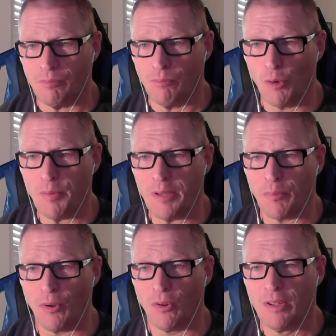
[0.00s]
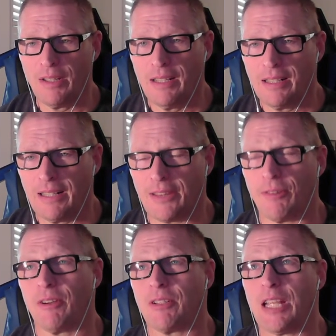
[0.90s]
More people get
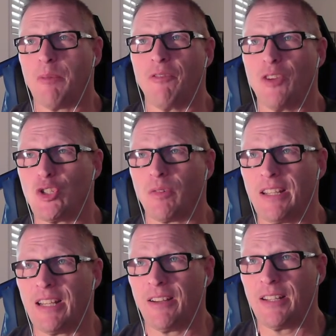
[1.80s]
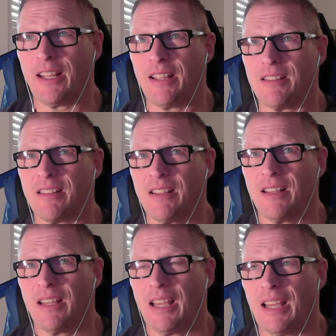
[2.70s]
their entertainment visually nowadays,
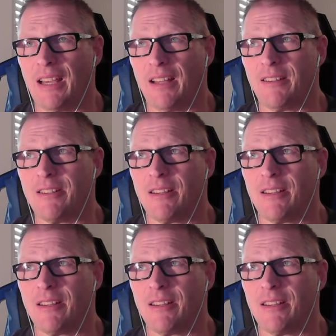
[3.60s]
and